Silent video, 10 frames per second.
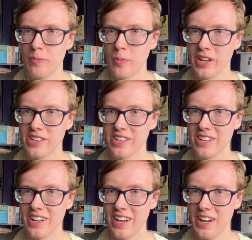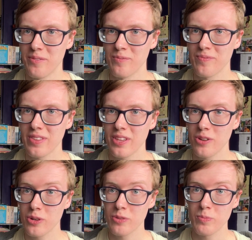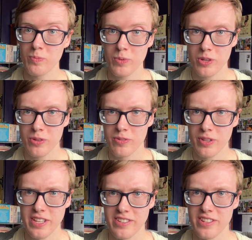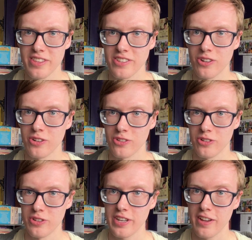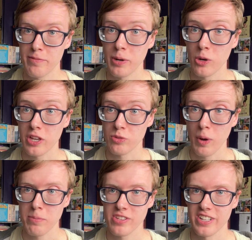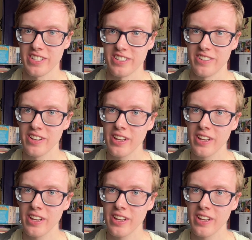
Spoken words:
which you could listen to the songs on Dav Pilkey's website, and